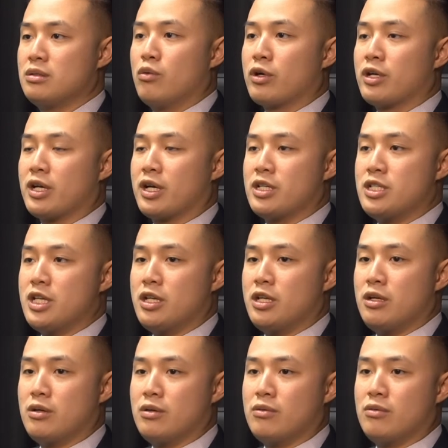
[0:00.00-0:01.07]
We're going to
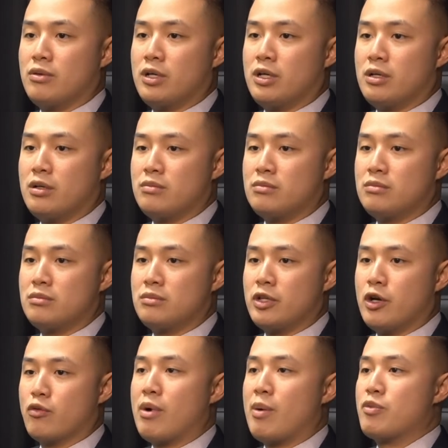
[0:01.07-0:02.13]
continue,
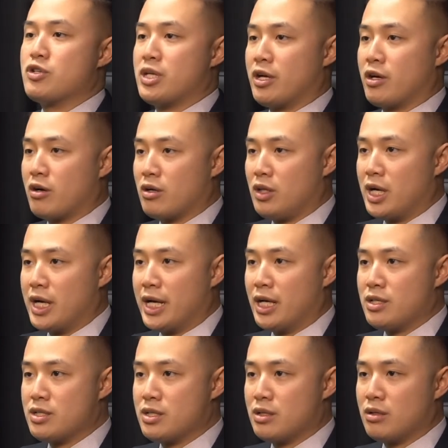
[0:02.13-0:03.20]
representing our
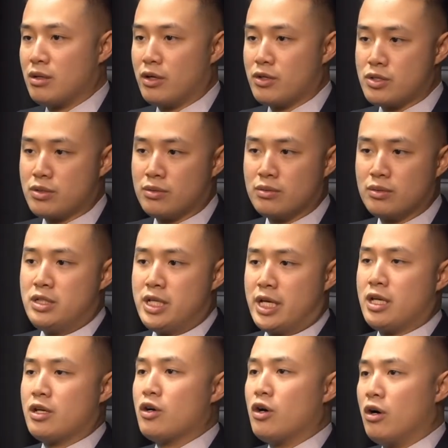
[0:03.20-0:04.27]
clients and also
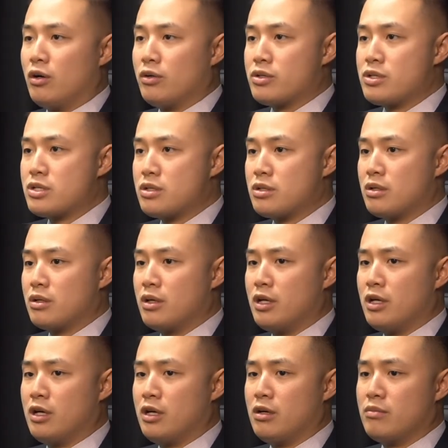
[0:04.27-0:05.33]
taking calls.
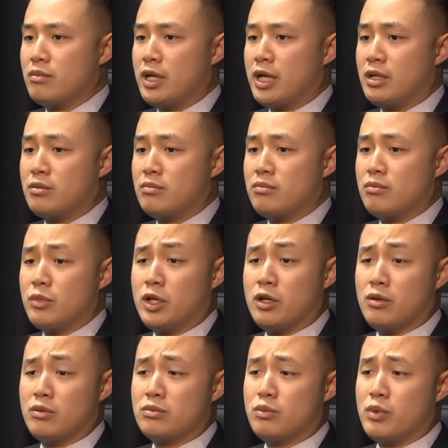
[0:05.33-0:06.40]
And,
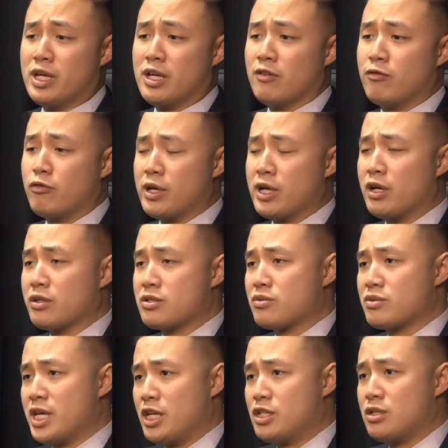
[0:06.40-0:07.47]
we give free
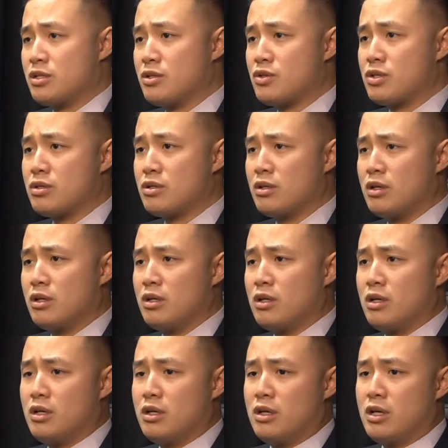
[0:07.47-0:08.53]
consultations.
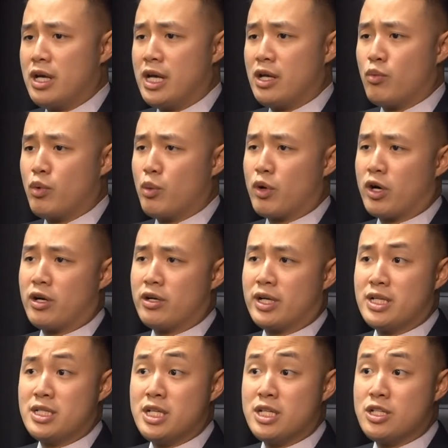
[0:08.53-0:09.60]
And we work on a
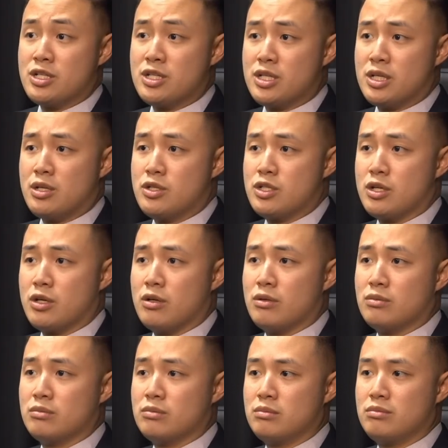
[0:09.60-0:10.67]
contingency, so
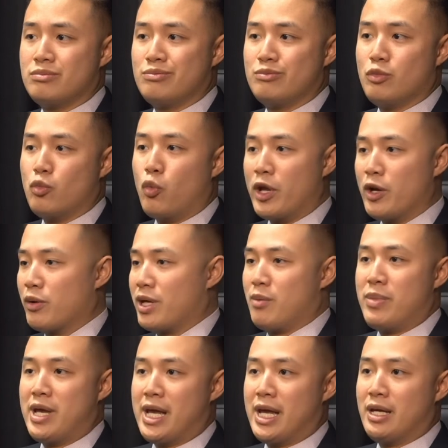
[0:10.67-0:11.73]
we don't get
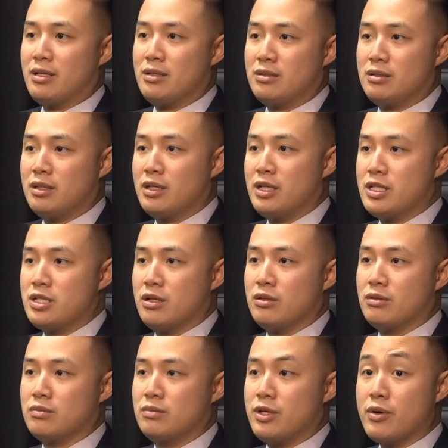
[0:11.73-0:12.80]
paid
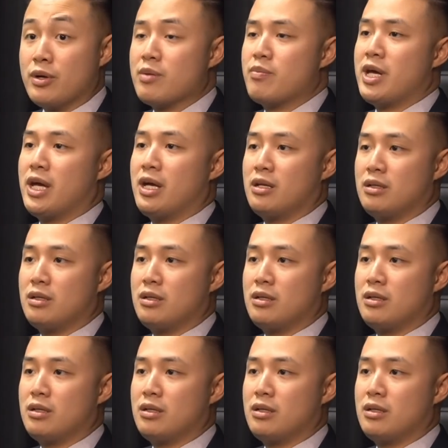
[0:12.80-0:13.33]
until you get paid.